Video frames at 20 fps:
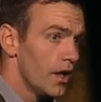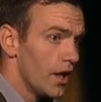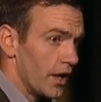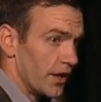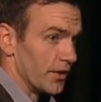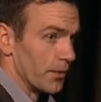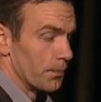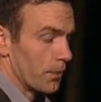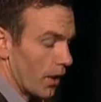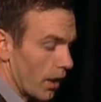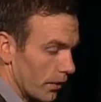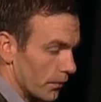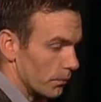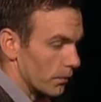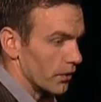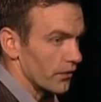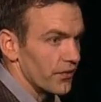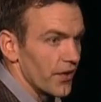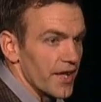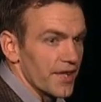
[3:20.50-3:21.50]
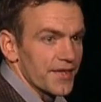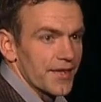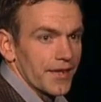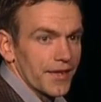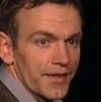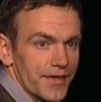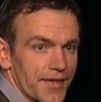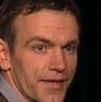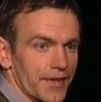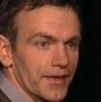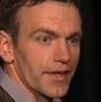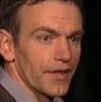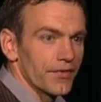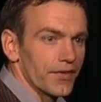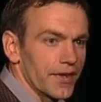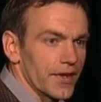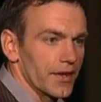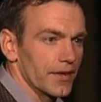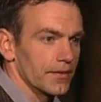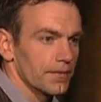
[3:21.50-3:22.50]
And the problem we're facing is
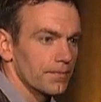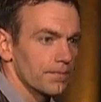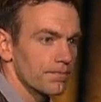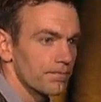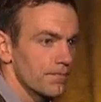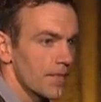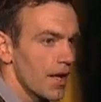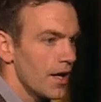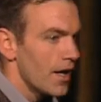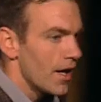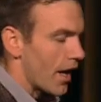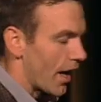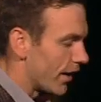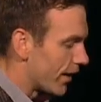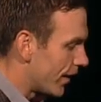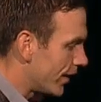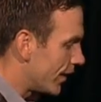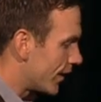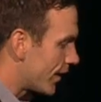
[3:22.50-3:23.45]
significant. At any